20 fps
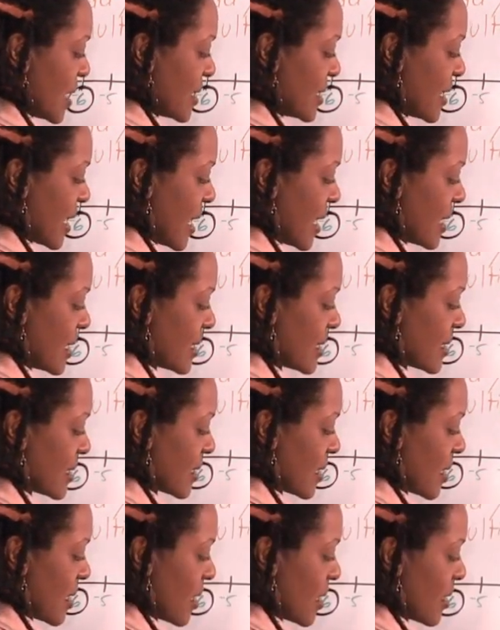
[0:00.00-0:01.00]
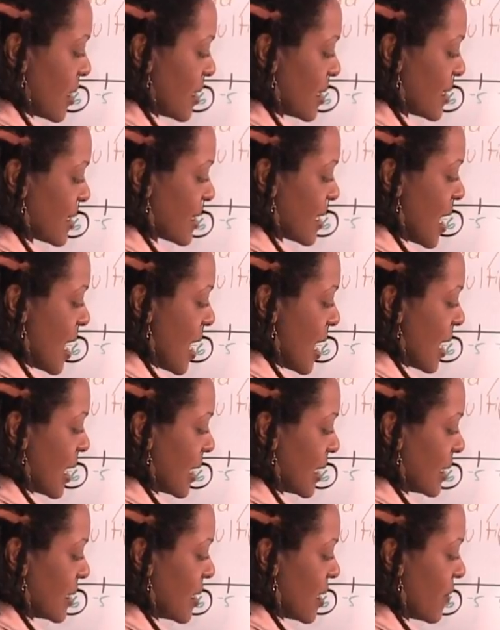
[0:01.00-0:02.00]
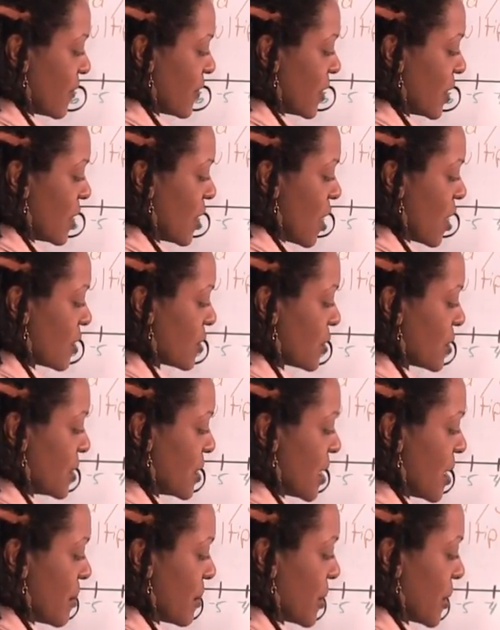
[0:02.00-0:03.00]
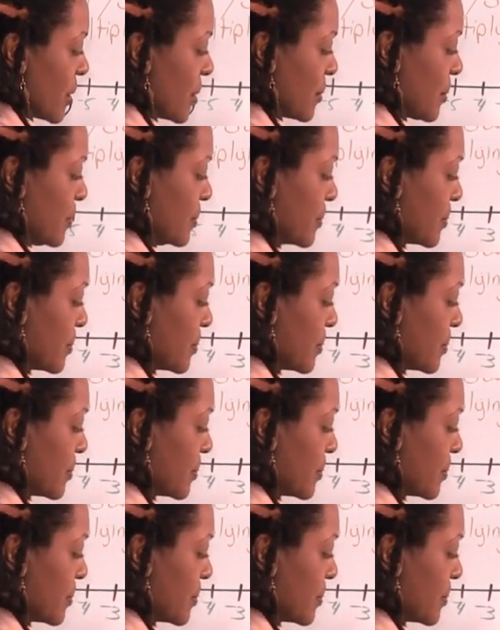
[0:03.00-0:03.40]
takes the sign of the larger number.